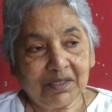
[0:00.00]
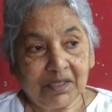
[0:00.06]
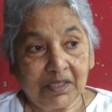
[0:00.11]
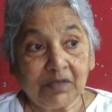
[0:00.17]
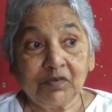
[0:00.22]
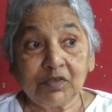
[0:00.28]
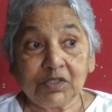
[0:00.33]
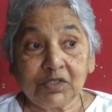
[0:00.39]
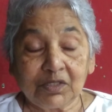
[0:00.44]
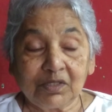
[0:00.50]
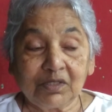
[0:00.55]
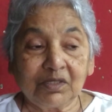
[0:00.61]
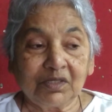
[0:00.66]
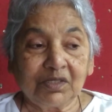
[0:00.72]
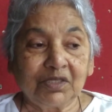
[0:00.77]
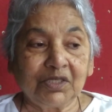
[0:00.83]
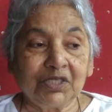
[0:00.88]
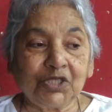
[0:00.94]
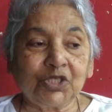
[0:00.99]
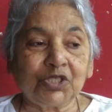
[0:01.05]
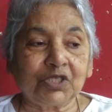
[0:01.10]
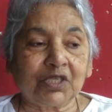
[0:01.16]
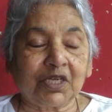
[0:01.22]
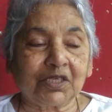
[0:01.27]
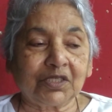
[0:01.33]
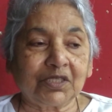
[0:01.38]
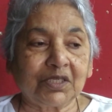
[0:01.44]
They were just
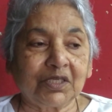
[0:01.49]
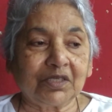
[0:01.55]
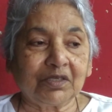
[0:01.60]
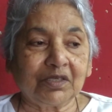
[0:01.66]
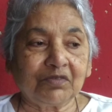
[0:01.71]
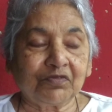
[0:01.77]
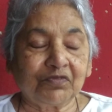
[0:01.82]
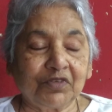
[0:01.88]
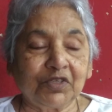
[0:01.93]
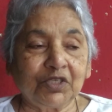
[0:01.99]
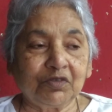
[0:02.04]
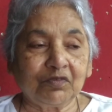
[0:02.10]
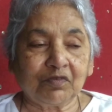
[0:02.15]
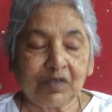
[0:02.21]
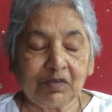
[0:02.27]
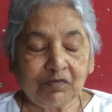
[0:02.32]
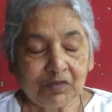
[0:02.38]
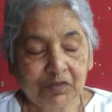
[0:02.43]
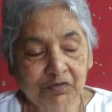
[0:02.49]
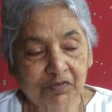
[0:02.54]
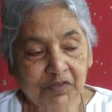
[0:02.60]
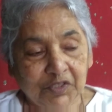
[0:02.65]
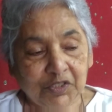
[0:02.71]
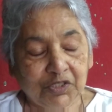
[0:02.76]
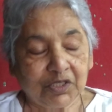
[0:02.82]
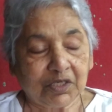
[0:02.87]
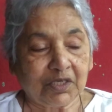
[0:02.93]
starting, one was
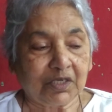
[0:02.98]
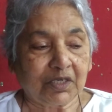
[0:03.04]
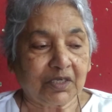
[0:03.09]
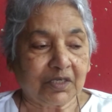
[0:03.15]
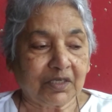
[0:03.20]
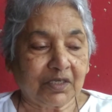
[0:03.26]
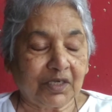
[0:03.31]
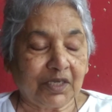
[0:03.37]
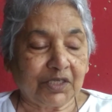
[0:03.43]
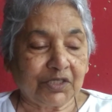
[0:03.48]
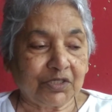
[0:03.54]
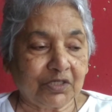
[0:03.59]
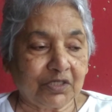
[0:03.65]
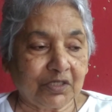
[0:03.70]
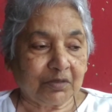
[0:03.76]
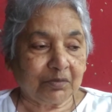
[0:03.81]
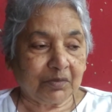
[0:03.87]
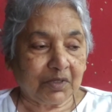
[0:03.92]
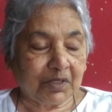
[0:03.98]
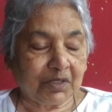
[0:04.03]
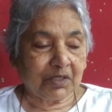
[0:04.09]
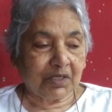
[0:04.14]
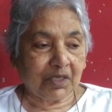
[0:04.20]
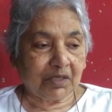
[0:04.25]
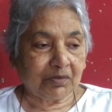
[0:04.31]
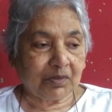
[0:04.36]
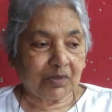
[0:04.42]
finishing lyceum
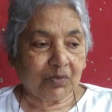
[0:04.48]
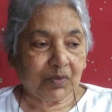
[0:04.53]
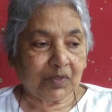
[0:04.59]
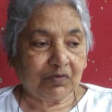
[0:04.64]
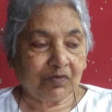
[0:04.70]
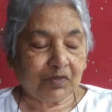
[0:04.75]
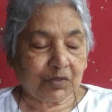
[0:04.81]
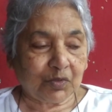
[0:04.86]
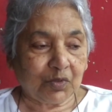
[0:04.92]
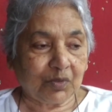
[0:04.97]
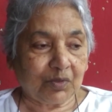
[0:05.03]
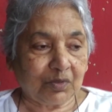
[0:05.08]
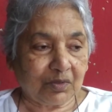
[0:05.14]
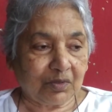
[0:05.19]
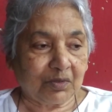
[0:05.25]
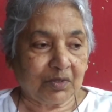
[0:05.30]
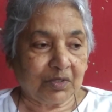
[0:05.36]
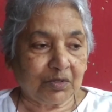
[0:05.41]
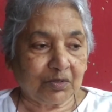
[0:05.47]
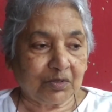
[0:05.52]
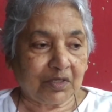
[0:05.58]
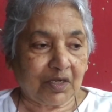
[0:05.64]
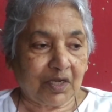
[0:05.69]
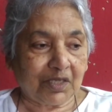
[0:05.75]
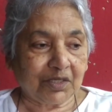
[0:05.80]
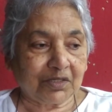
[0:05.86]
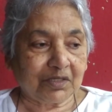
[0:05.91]
and the one was going to
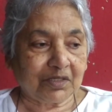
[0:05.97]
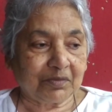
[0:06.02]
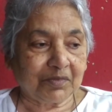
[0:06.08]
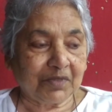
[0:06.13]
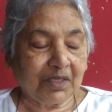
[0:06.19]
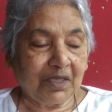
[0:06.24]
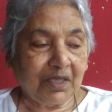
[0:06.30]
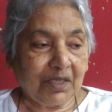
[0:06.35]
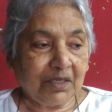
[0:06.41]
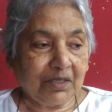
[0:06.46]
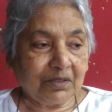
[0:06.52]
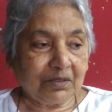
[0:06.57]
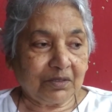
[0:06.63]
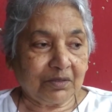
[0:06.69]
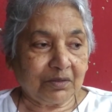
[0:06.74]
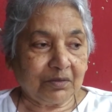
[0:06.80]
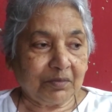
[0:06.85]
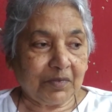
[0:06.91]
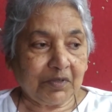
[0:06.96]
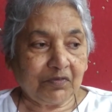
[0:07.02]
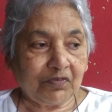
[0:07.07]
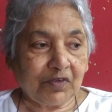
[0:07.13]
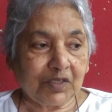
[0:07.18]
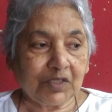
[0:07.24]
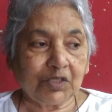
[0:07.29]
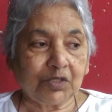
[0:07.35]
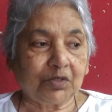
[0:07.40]
the lyceum. So my
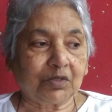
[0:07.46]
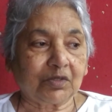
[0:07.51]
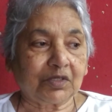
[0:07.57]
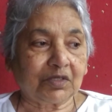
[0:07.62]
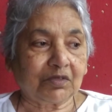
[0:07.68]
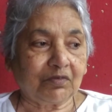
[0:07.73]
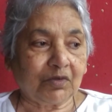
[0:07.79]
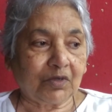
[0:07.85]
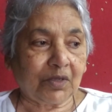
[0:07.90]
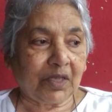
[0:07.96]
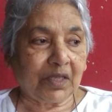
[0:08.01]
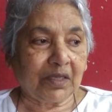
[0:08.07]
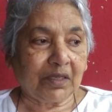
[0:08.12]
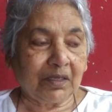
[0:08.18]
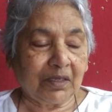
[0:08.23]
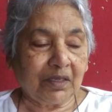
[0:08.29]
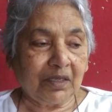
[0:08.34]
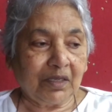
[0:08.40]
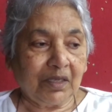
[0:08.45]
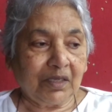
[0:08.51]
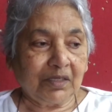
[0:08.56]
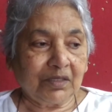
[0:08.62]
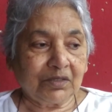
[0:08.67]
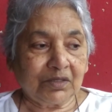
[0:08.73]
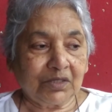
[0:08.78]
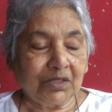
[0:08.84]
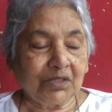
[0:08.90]
father thought, okay,
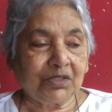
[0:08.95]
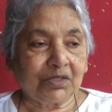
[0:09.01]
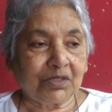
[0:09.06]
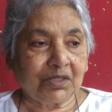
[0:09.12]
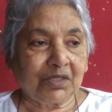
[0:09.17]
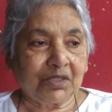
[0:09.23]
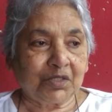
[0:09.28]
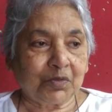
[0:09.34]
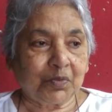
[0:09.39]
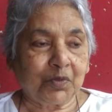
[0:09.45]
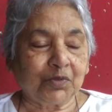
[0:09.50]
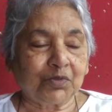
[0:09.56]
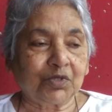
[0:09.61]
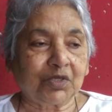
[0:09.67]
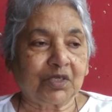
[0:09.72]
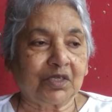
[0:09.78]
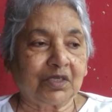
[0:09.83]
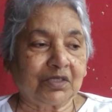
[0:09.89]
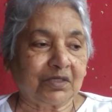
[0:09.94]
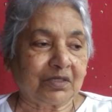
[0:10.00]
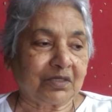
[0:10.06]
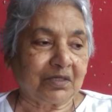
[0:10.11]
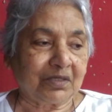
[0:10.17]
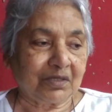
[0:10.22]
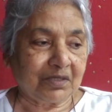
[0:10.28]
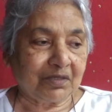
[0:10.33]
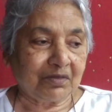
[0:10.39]
since it's Portuguese,
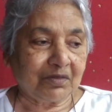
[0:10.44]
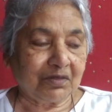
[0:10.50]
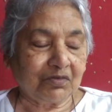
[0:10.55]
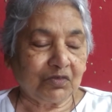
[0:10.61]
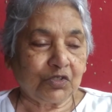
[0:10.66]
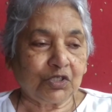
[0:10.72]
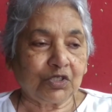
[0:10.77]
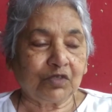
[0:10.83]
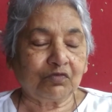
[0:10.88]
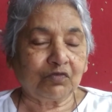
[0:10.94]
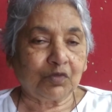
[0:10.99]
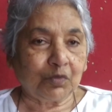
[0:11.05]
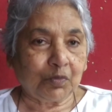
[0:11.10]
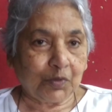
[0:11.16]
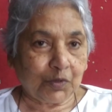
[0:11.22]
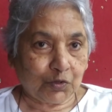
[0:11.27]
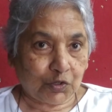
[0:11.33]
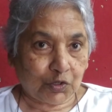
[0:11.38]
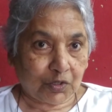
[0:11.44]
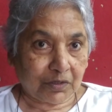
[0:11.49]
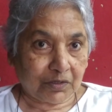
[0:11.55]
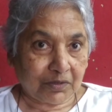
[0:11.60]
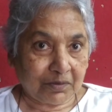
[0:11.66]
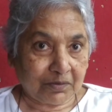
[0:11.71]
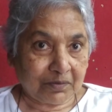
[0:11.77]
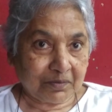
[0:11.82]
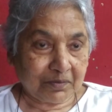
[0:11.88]
we shift to Portugal.